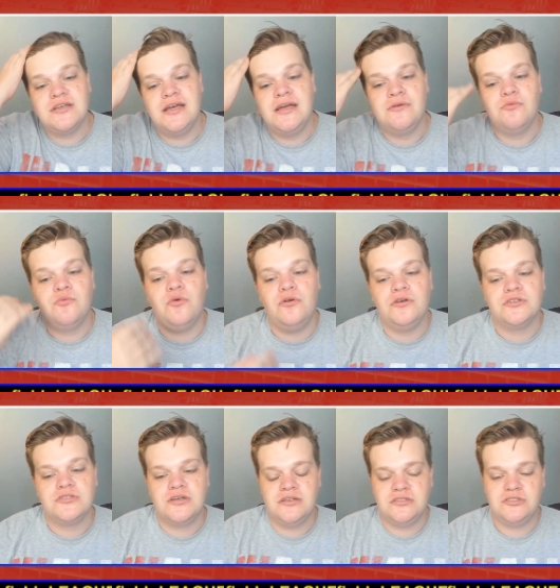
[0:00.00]
It
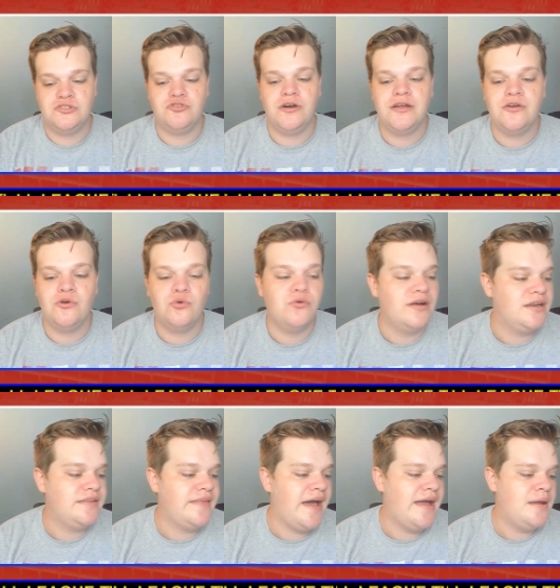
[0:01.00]
was a striker
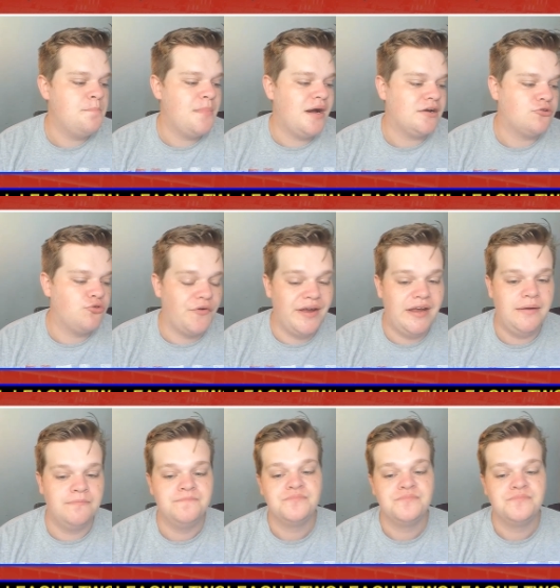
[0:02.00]
already there in Matt Green,